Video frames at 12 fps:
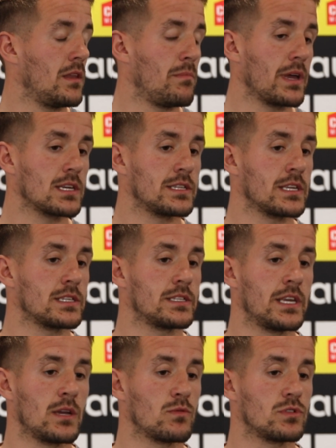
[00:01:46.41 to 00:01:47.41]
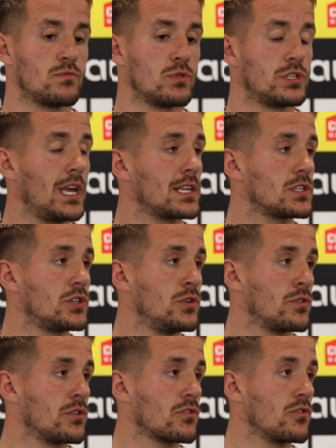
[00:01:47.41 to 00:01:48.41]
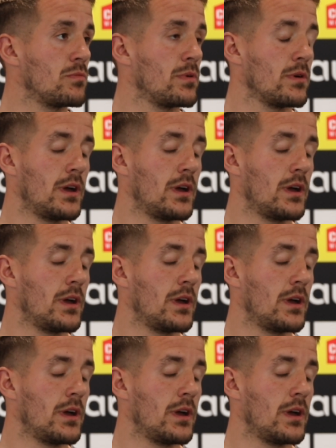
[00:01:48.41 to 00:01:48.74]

the biggest thing to take was the attitude of the group,